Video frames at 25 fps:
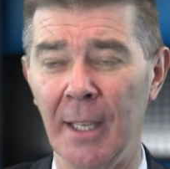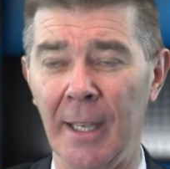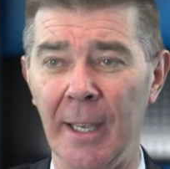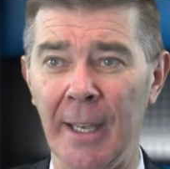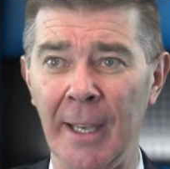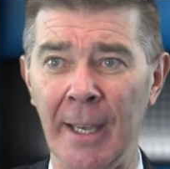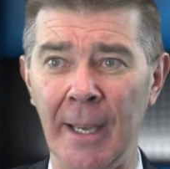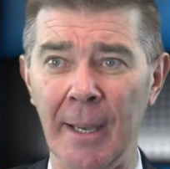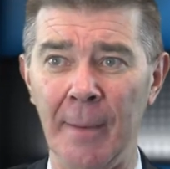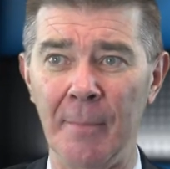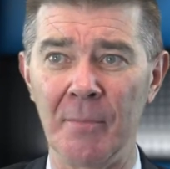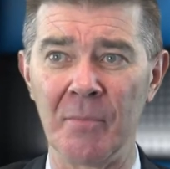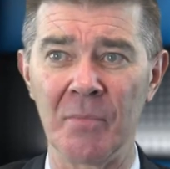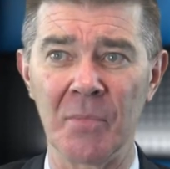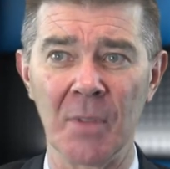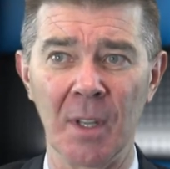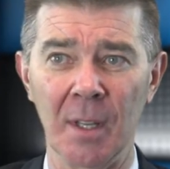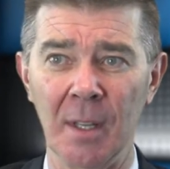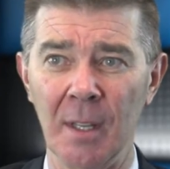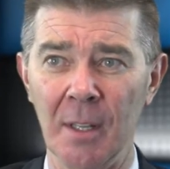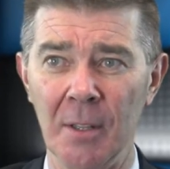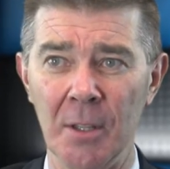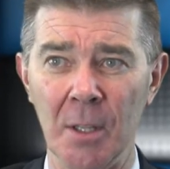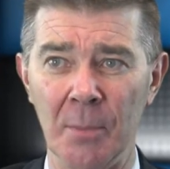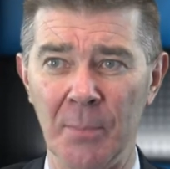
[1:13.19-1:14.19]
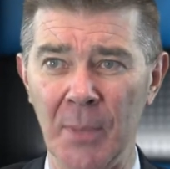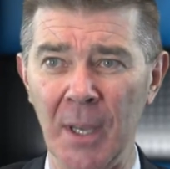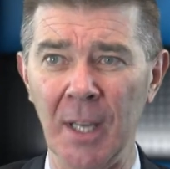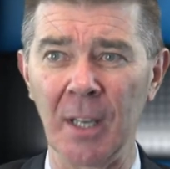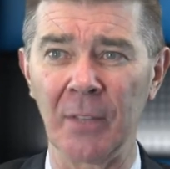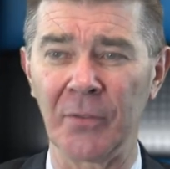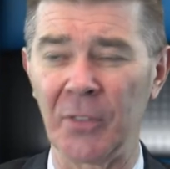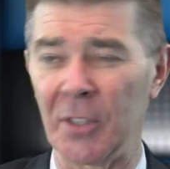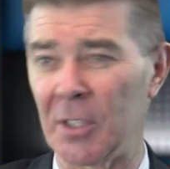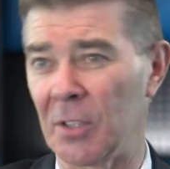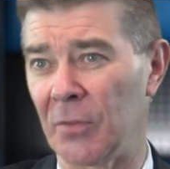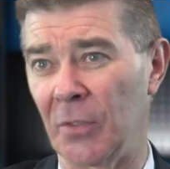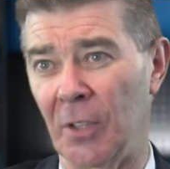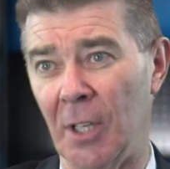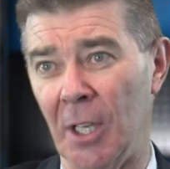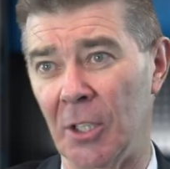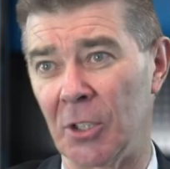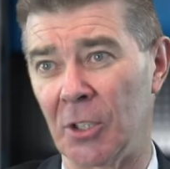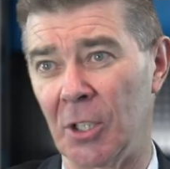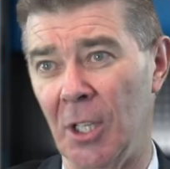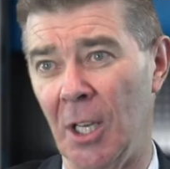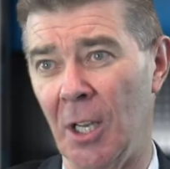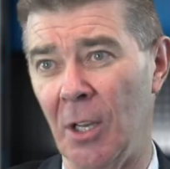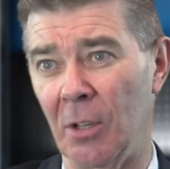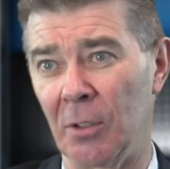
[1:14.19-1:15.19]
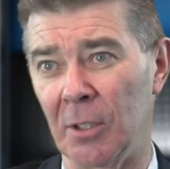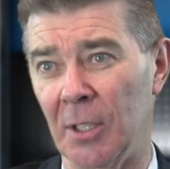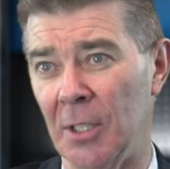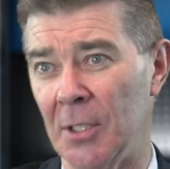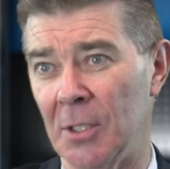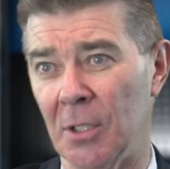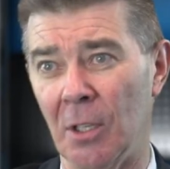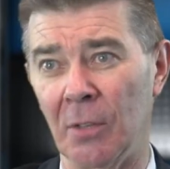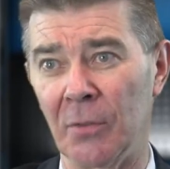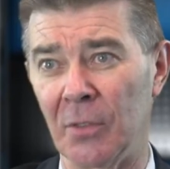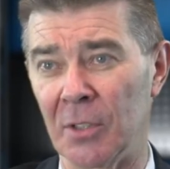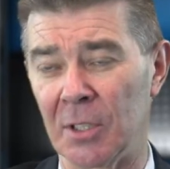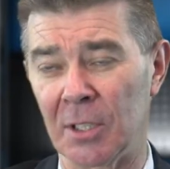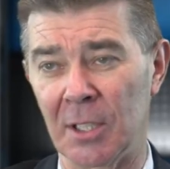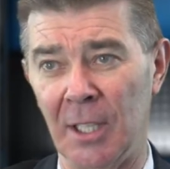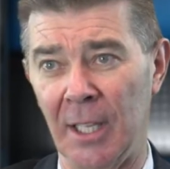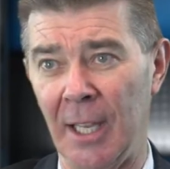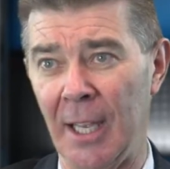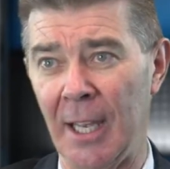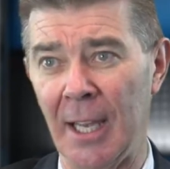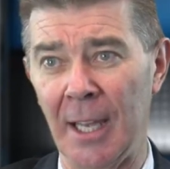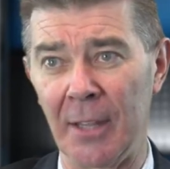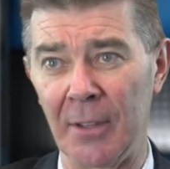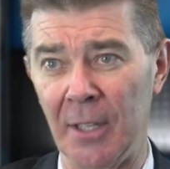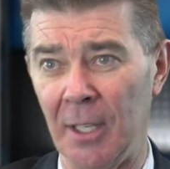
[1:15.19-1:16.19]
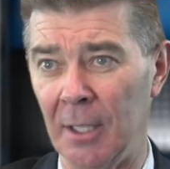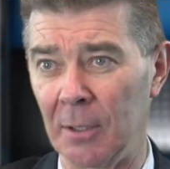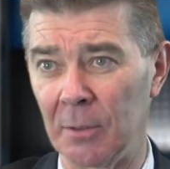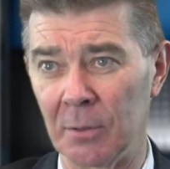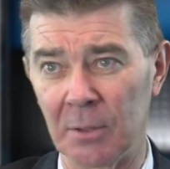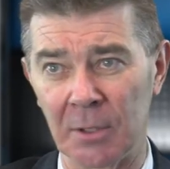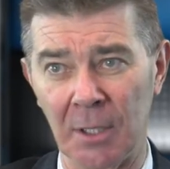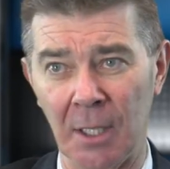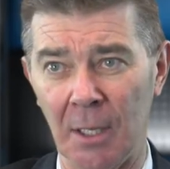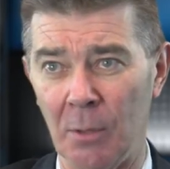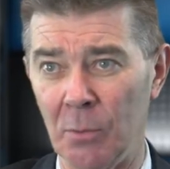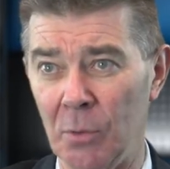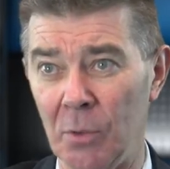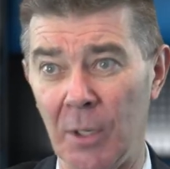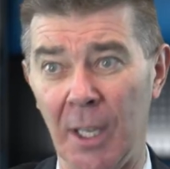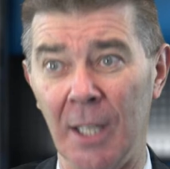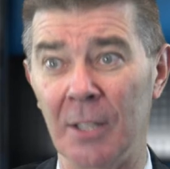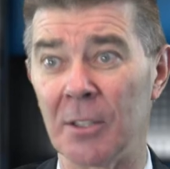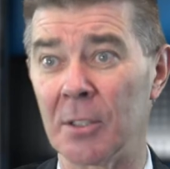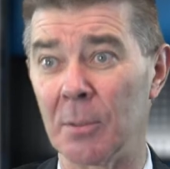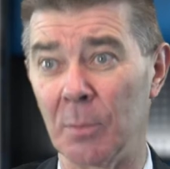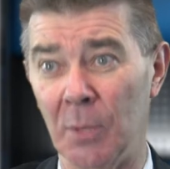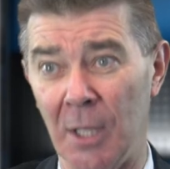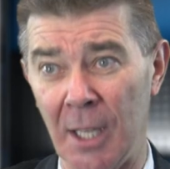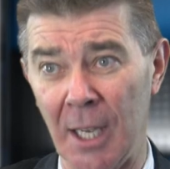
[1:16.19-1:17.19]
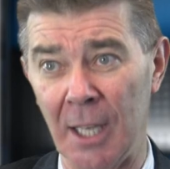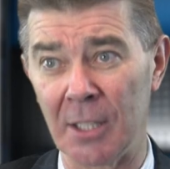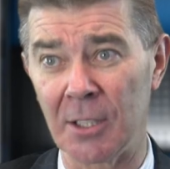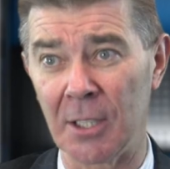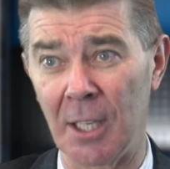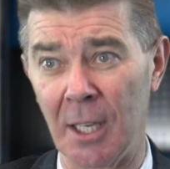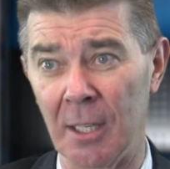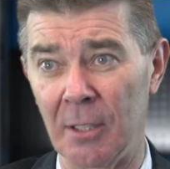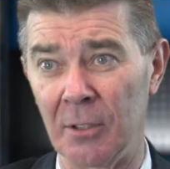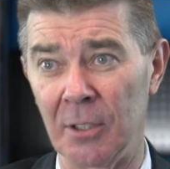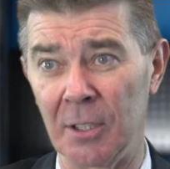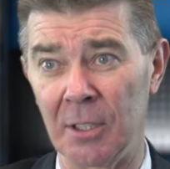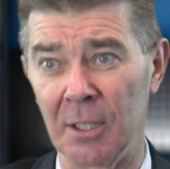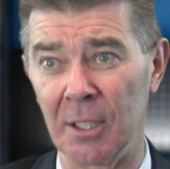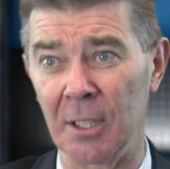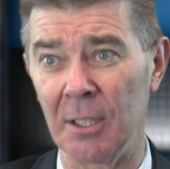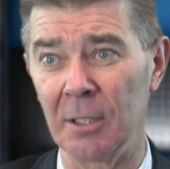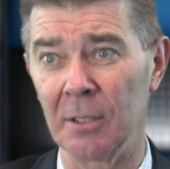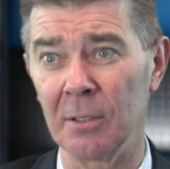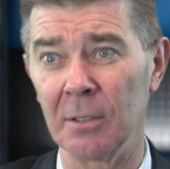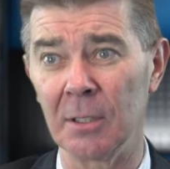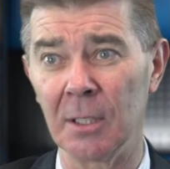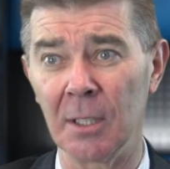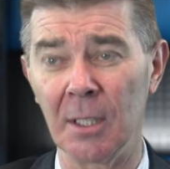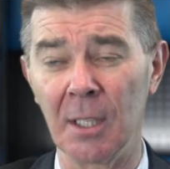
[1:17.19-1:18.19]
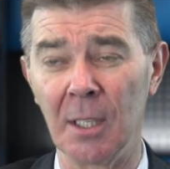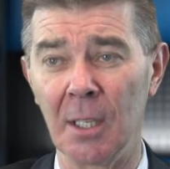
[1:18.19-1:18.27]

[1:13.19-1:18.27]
The benefits for our shareholders obviously are that we'll get some cash out of the deal.